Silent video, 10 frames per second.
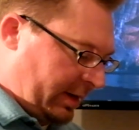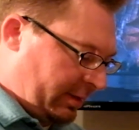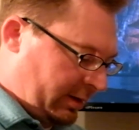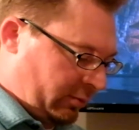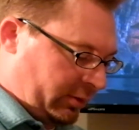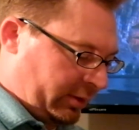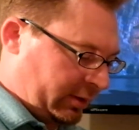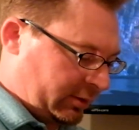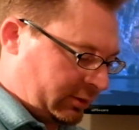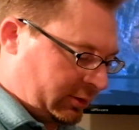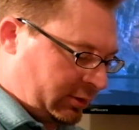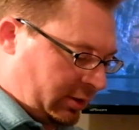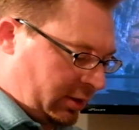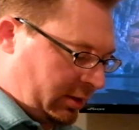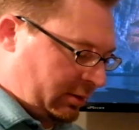then we'll hit the
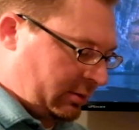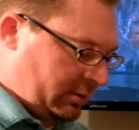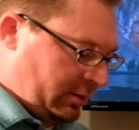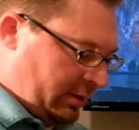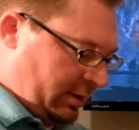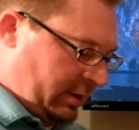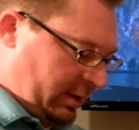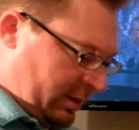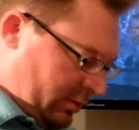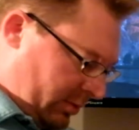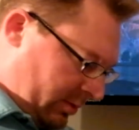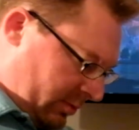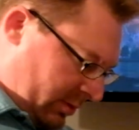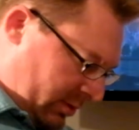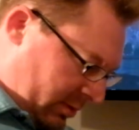start, and we
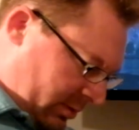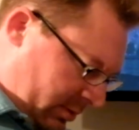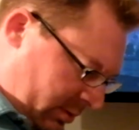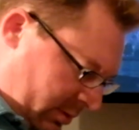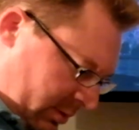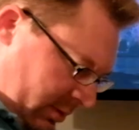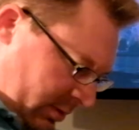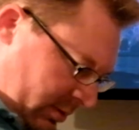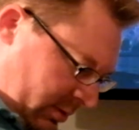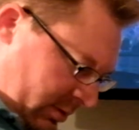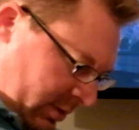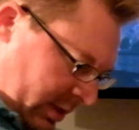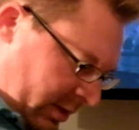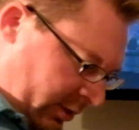will take our